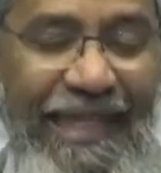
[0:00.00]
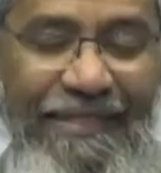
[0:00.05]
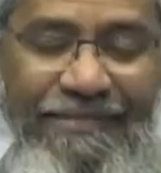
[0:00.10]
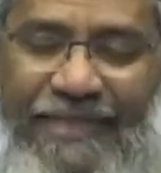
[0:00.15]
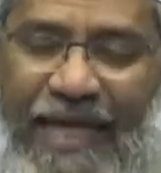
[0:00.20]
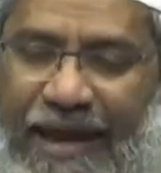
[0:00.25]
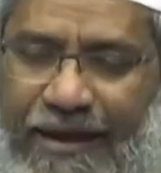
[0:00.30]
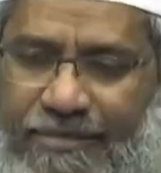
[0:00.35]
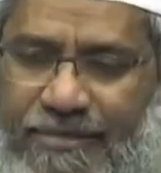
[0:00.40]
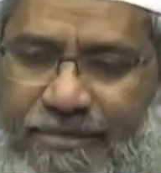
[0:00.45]

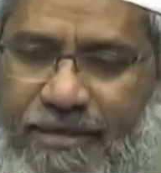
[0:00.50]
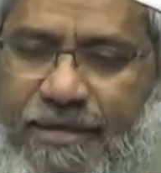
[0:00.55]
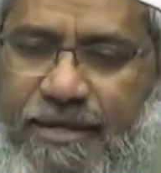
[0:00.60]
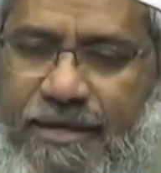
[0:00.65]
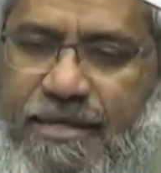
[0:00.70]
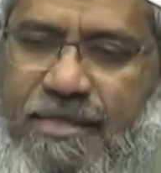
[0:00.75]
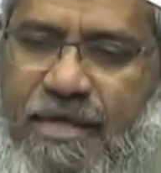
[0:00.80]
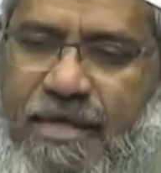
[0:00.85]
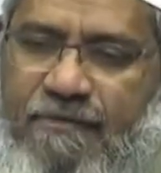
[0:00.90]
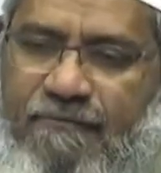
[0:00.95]
That's the
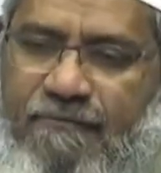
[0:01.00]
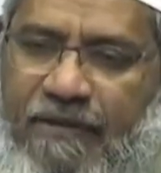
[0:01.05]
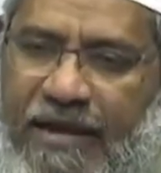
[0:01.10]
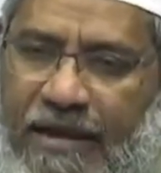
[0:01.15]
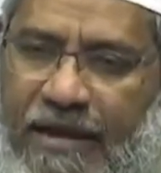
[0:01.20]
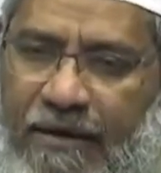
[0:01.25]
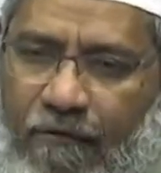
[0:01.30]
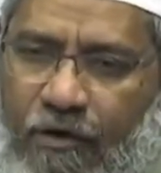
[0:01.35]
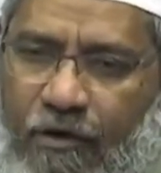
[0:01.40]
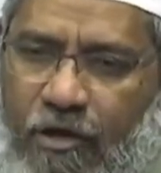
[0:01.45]
reason
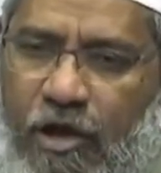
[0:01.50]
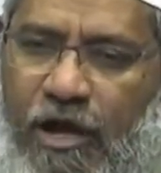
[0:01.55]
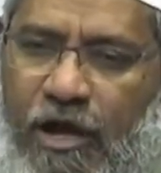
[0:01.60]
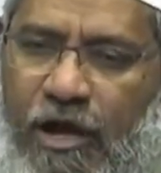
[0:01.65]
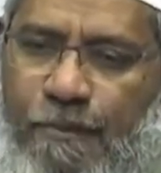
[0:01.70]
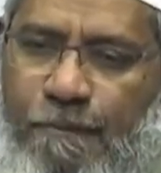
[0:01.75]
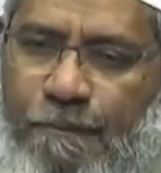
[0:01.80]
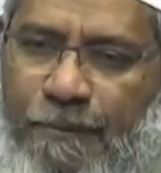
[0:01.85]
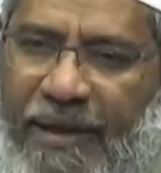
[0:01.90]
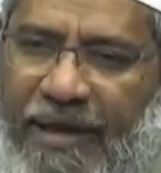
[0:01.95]
whenever you are
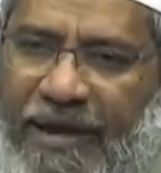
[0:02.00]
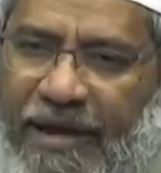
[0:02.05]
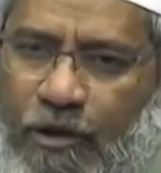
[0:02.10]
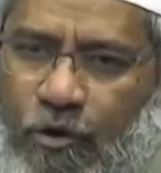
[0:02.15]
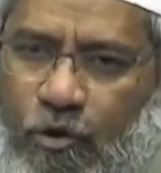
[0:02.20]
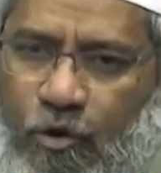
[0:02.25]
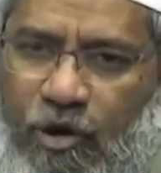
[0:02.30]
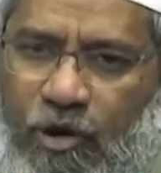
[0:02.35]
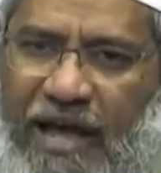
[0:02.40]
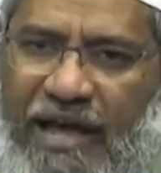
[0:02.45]
comparing
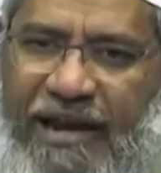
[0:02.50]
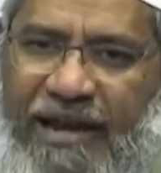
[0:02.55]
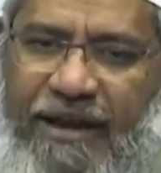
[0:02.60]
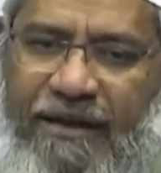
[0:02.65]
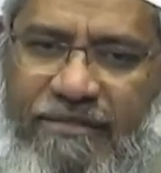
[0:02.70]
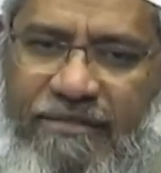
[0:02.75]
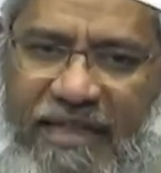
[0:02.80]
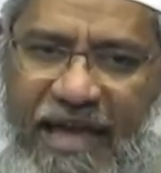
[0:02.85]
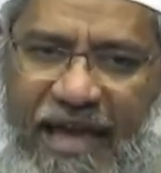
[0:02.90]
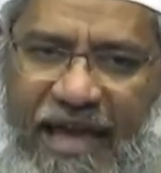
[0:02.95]
Quran
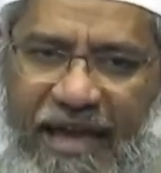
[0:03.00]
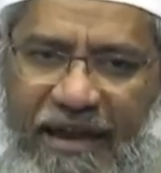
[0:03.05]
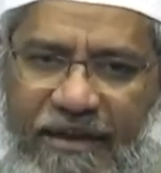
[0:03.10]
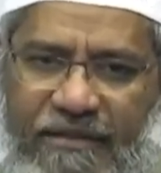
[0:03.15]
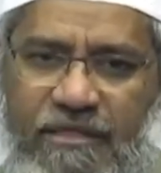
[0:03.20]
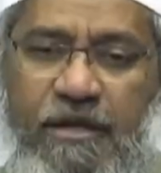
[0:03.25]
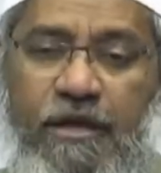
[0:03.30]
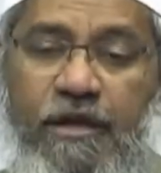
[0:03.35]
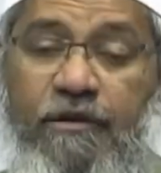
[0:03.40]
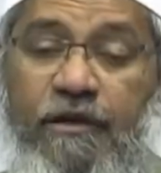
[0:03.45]
and
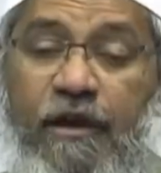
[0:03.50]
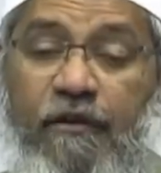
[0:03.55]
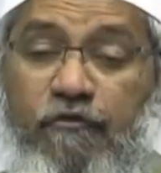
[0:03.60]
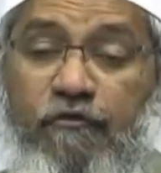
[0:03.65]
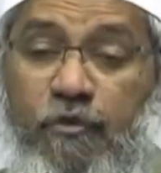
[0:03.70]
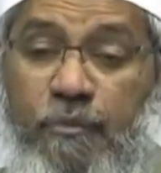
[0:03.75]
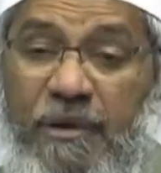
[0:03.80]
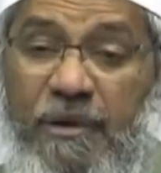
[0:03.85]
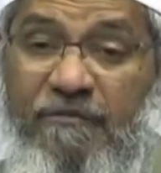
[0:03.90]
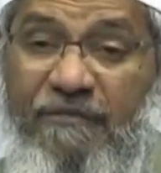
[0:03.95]
science, you
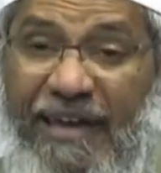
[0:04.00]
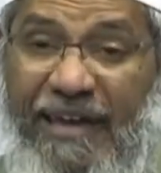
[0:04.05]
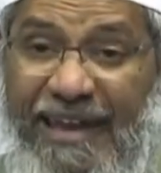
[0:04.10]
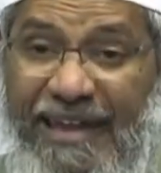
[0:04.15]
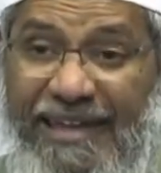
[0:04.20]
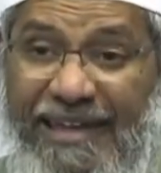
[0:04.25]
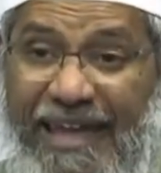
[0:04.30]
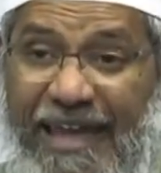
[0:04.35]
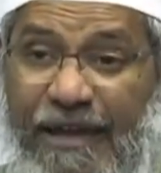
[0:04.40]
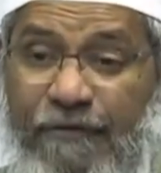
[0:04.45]
have to be
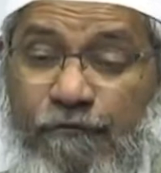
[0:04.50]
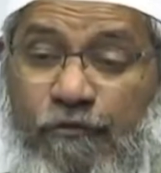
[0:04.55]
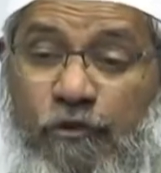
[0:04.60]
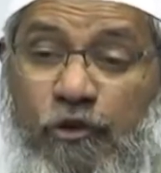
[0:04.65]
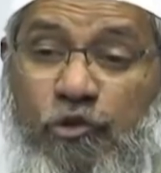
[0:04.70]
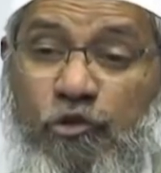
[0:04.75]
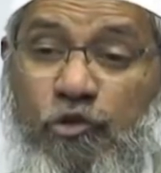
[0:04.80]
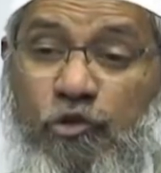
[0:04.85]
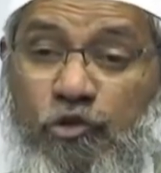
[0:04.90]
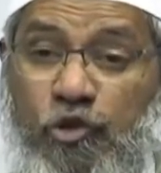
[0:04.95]
very
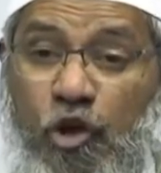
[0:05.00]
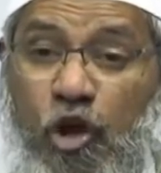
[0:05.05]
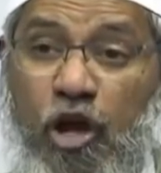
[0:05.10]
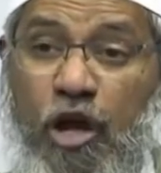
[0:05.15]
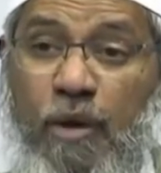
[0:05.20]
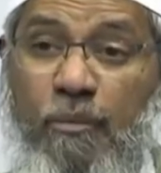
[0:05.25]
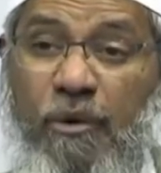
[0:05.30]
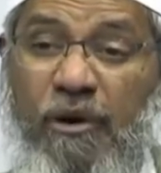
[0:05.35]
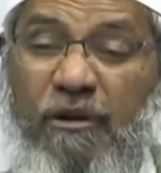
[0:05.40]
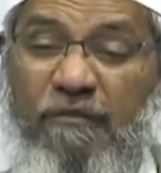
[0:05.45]
careful to
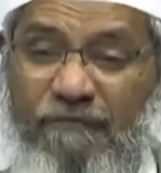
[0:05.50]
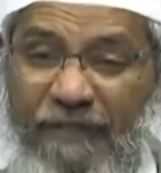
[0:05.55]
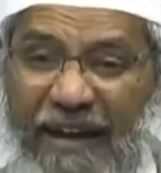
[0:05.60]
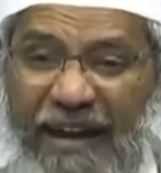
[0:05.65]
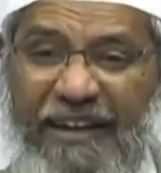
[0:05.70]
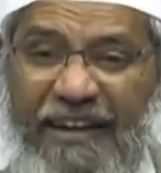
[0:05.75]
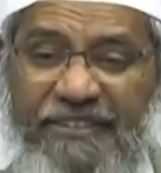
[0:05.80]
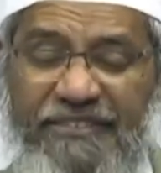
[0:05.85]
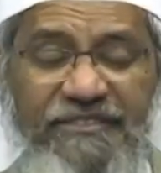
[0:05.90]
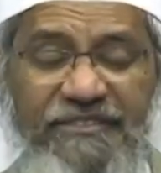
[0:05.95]
talk about
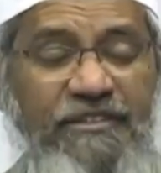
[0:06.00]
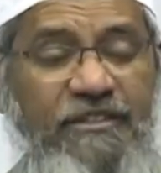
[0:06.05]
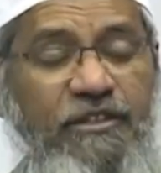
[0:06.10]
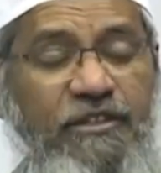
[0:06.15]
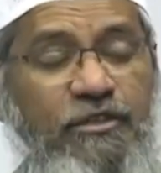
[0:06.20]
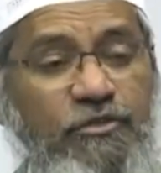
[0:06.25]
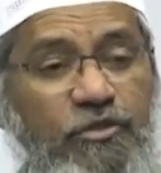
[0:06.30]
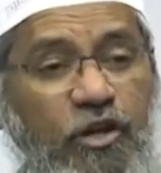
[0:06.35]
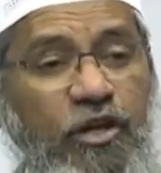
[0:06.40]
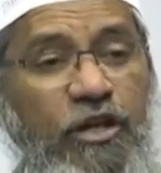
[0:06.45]
facts,
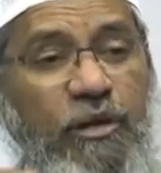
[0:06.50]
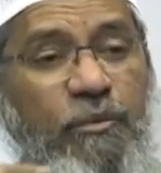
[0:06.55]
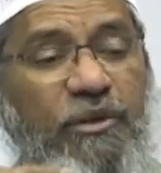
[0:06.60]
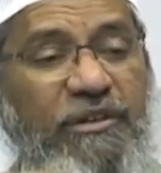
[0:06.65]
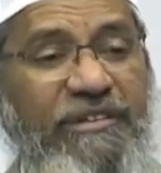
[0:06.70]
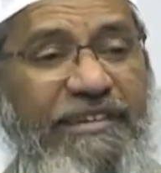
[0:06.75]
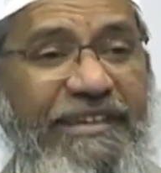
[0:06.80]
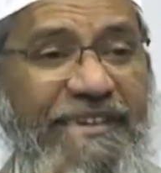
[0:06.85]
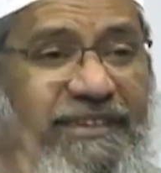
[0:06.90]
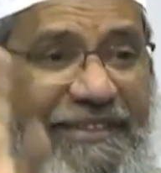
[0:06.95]
not
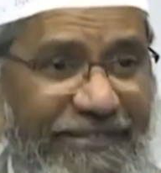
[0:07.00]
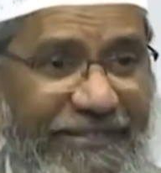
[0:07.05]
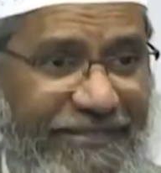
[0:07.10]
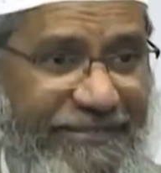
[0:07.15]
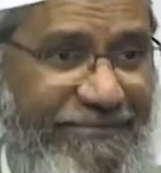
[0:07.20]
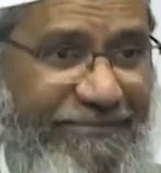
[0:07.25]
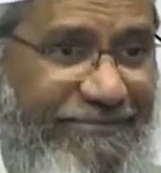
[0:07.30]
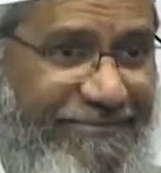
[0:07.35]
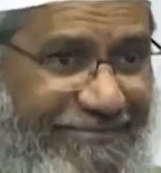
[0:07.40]
about theories.